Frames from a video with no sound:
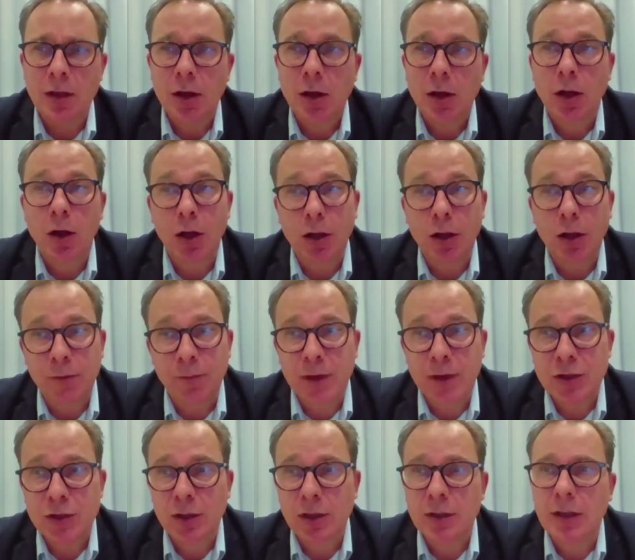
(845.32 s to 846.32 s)

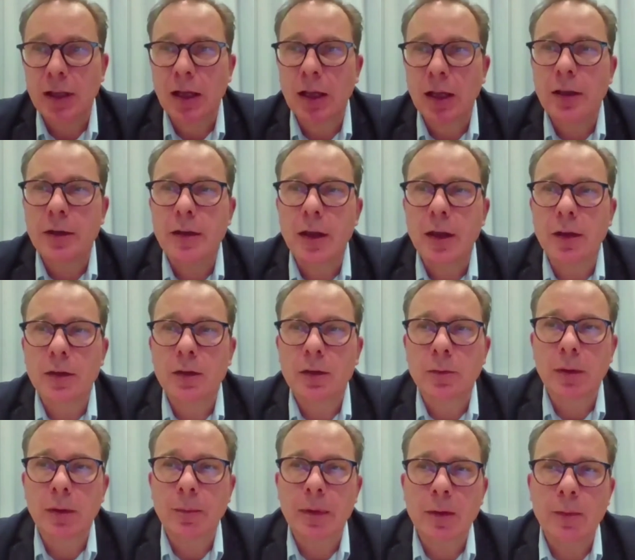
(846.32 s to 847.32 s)
artificial intelligence
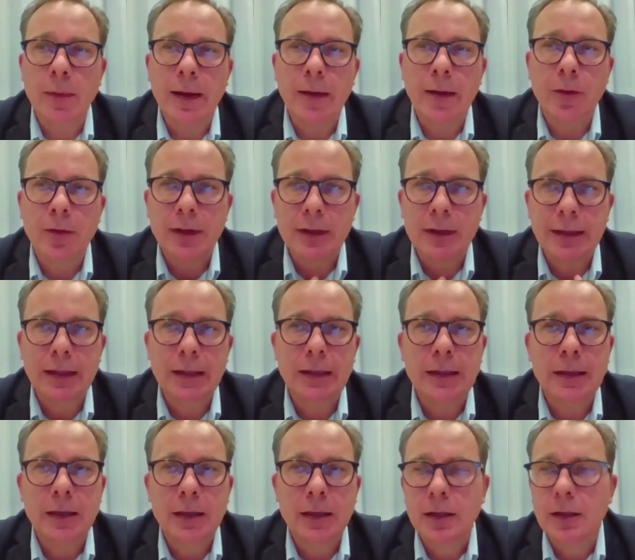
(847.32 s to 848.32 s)
will be one of the key
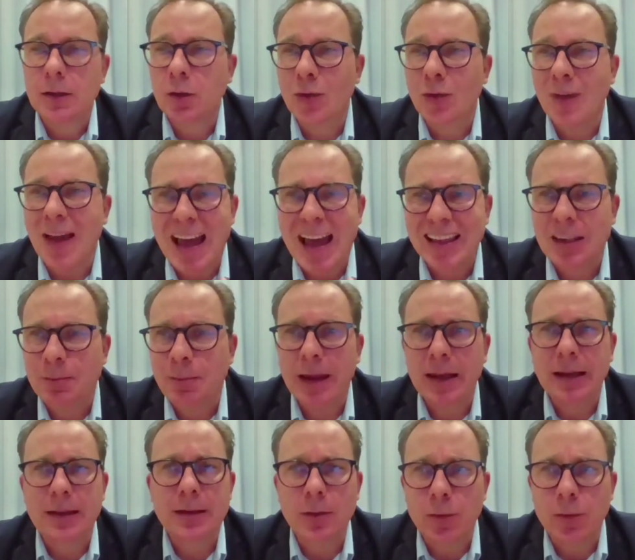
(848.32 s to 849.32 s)
sort of
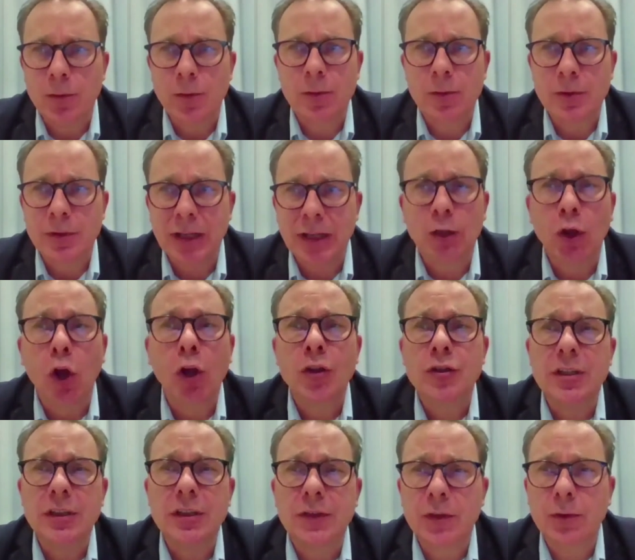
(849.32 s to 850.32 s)
aspects or
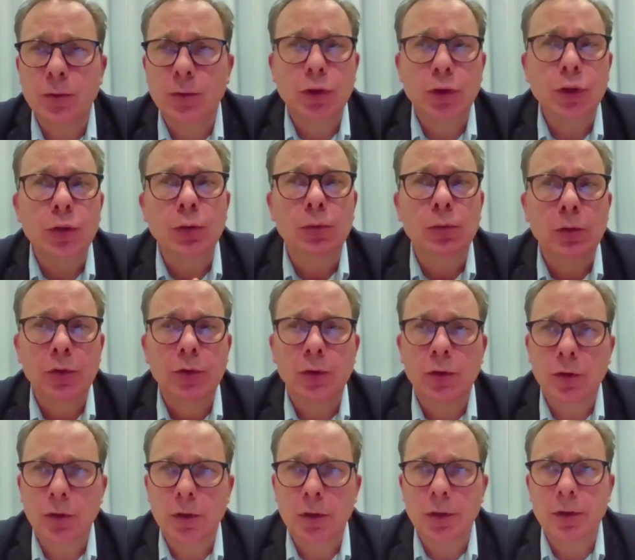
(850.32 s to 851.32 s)
technologies or tools
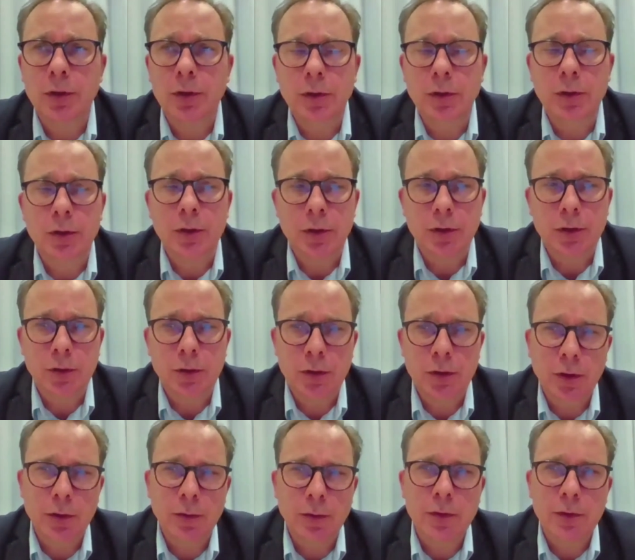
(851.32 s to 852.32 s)
to
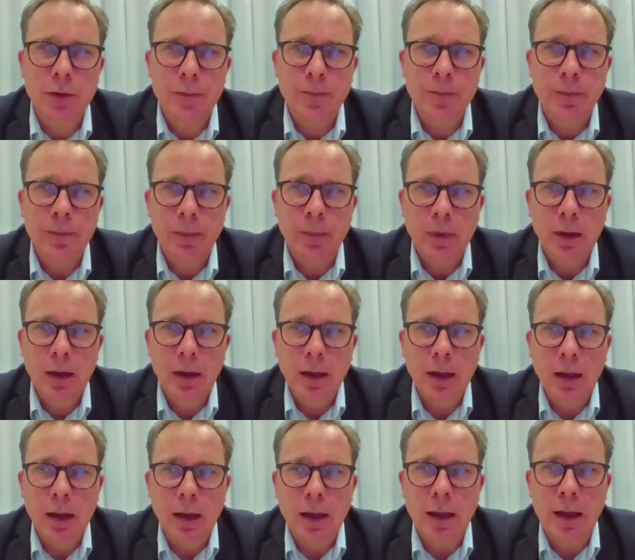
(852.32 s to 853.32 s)
use.
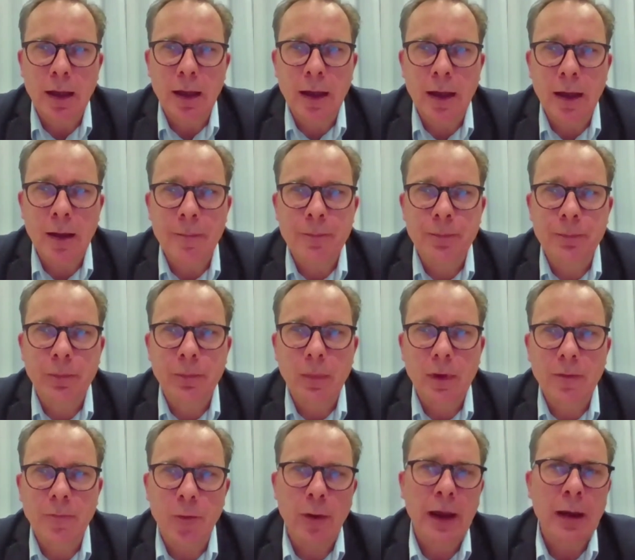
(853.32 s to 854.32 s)

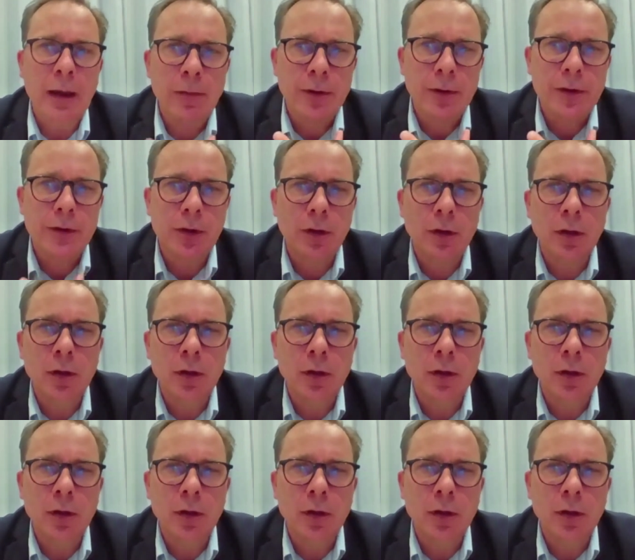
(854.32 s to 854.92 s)
For Ericsson,